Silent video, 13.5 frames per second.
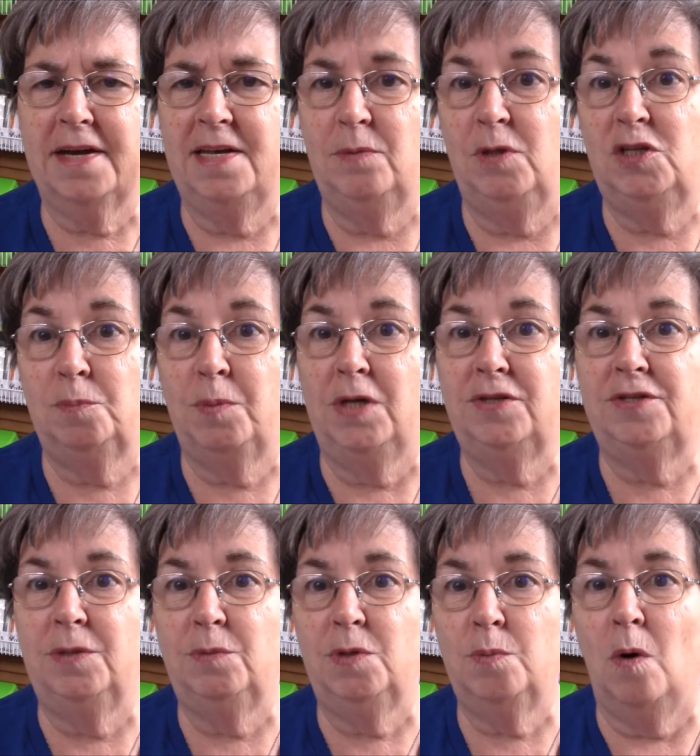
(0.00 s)
and then we spritzed
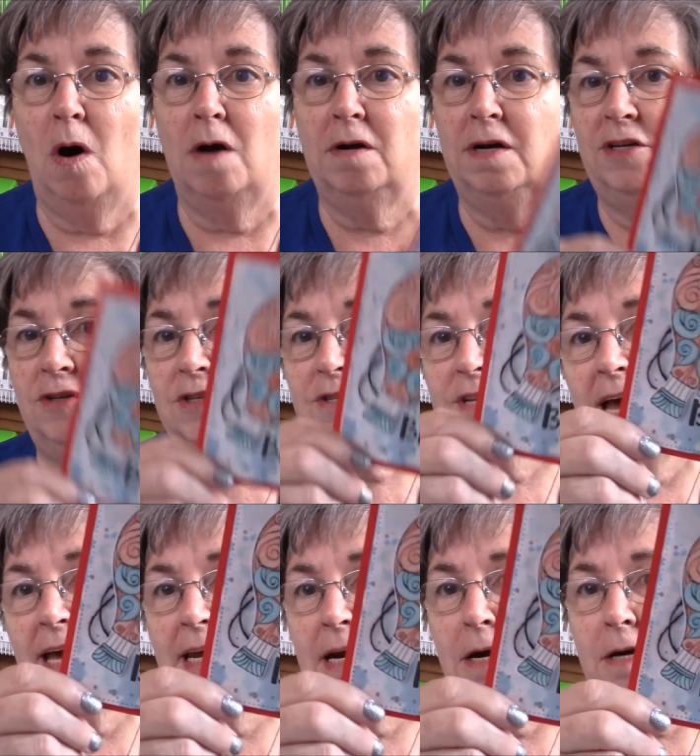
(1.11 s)
it with water and then just
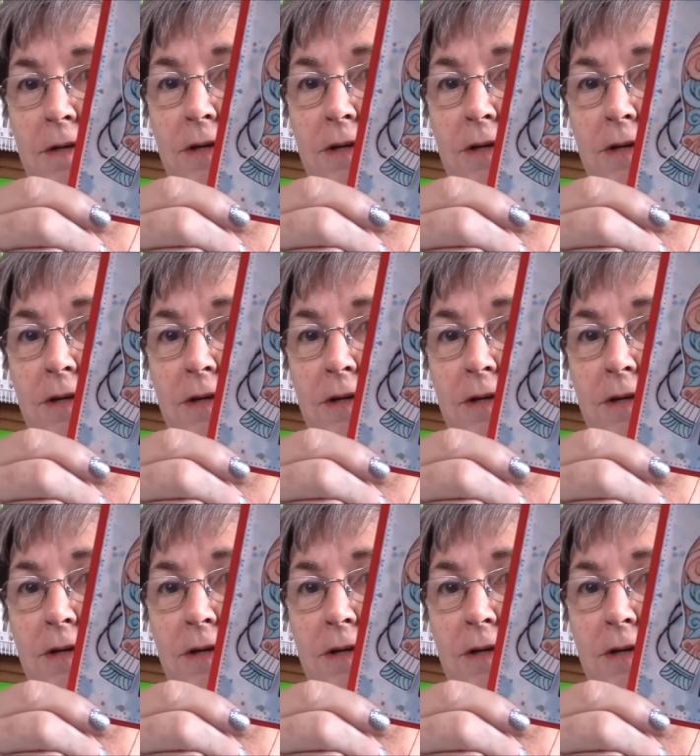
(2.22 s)
laid our,